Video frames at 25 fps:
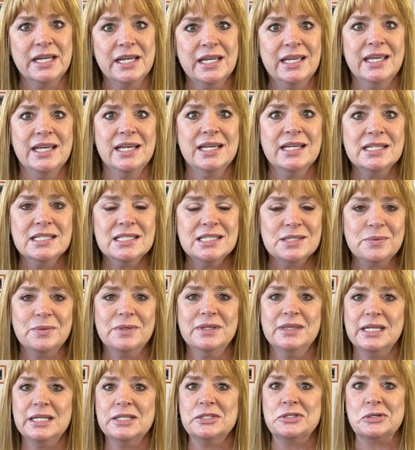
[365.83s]
it gets
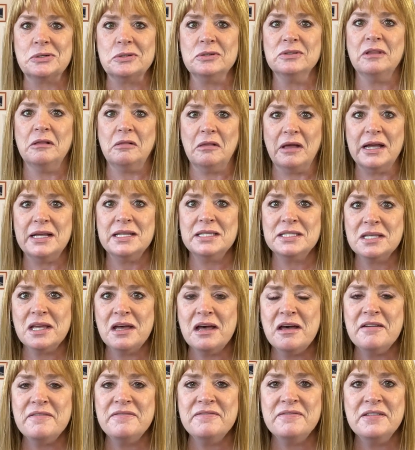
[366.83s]
when they turn the lights
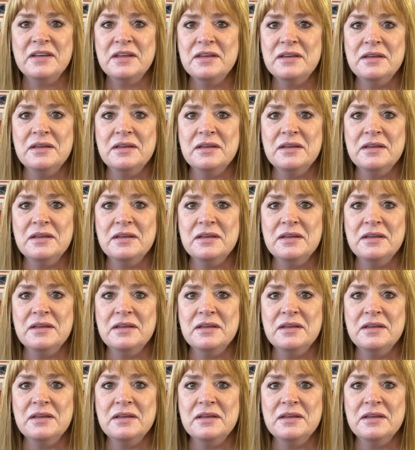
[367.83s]
off.